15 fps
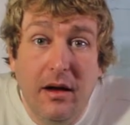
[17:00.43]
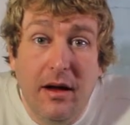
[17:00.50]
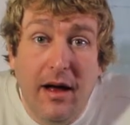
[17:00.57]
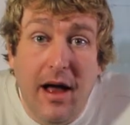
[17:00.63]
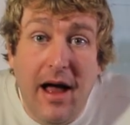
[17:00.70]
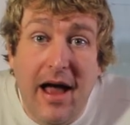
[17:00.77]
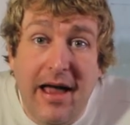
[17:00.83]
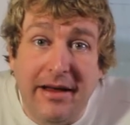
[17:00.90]

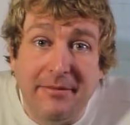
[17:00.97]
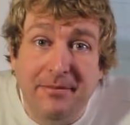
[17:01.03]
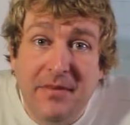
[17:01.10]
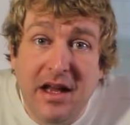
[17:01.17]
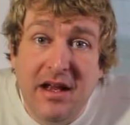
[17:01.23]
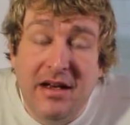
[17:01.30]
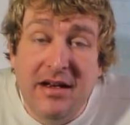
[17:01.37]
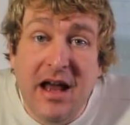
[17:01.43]
Hi,
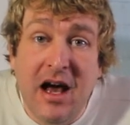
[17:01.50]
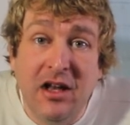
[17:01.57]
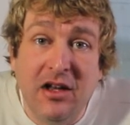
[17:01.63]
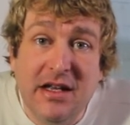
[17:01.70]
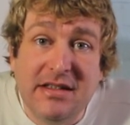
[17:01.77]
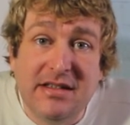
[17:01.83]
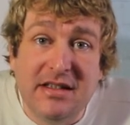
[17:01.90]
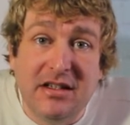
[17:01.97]
now
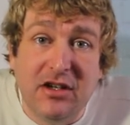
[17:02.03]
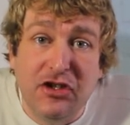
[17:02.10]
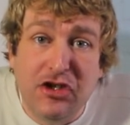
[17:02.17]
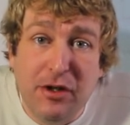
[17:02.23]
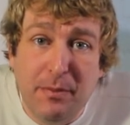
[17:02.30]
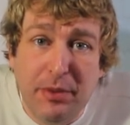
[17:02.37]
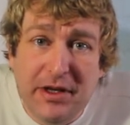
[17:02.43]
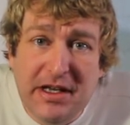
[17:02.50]
listen, could
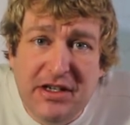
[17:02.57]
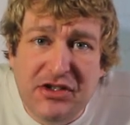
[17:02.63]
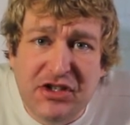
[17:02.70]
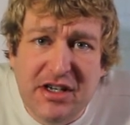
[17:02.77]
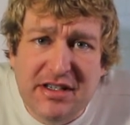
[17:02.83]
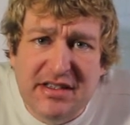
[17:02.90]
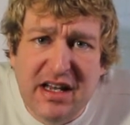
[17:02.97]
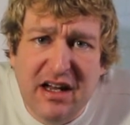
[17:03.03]
you please
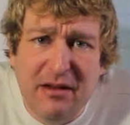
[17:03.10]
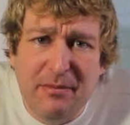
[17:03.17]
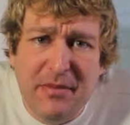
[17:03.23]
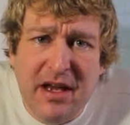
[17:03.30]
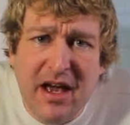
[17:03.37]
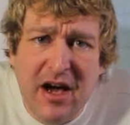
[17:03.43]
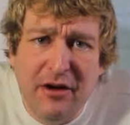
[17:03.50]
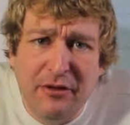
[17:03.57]
just help
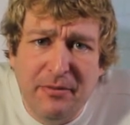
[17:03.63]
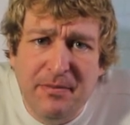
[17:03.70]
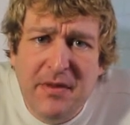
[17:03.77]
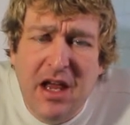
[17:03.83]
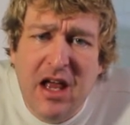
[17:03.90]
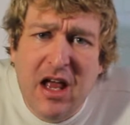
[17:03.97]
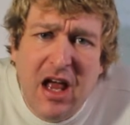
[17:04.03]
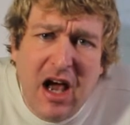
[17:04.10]
me out?
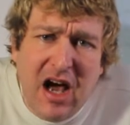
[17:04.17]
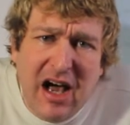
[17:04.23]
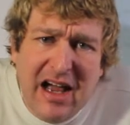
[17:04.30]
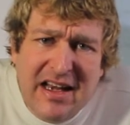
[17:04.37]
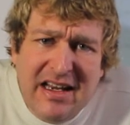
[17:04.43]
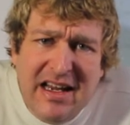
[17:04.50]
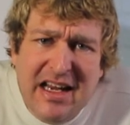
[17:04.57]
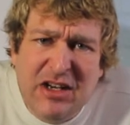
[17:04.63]

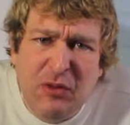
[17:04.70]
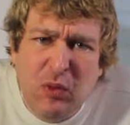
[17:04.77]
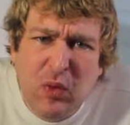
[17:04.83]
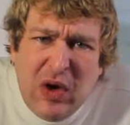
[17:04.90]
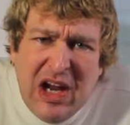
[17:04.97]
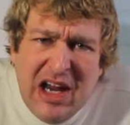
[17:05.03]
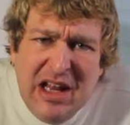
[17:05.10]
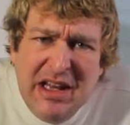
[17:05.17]
I need
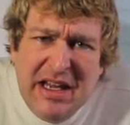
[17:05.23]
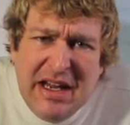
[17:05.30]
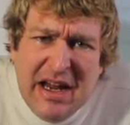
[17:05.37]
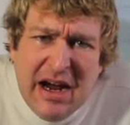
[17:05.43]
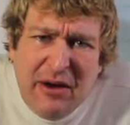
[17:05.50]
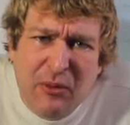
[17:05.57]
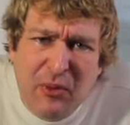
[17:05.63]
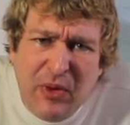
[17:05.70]

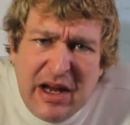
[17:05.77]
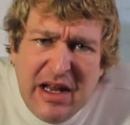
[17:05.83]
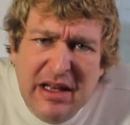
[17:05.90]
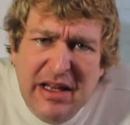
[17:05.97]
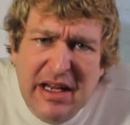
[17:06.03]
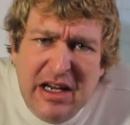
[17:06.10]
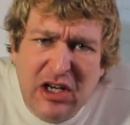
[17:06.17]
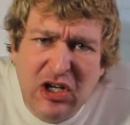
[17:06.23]
really,
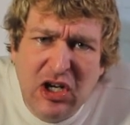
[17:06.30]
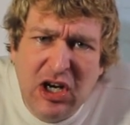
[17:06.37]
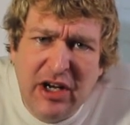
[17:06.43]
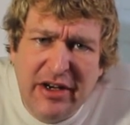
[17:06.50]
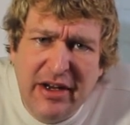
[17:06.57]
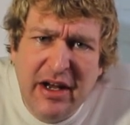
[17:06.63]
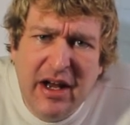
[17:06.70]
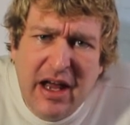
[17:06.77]
really
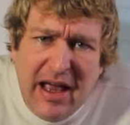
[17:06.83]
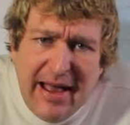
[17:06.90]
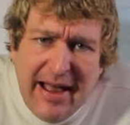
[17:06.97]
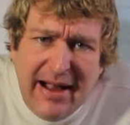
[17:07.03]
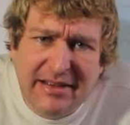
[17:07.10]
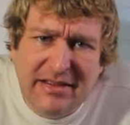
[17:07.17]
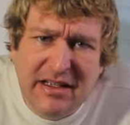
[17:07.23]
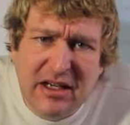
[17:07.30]
good
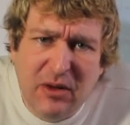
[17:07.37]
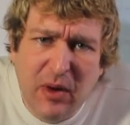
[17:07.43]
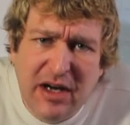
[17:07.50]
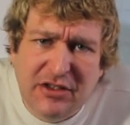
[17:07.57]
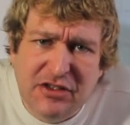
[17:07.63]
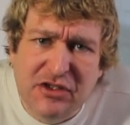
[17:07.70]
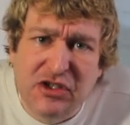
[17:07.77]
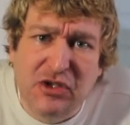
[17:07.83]
acting
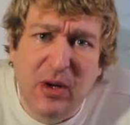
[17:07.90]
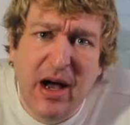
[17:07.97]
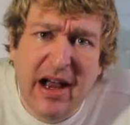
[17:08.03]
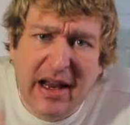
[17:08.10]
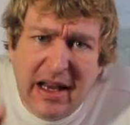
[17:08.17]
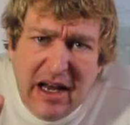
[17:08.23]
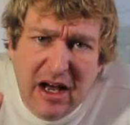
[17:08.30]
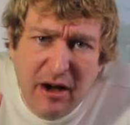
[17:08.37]
questions so
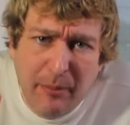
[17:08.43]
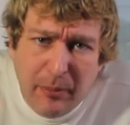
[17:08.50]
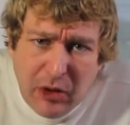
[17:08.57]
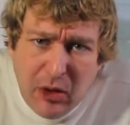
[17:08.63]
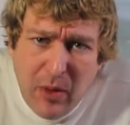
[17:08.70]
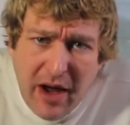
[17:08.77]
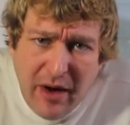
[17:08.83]
I can help you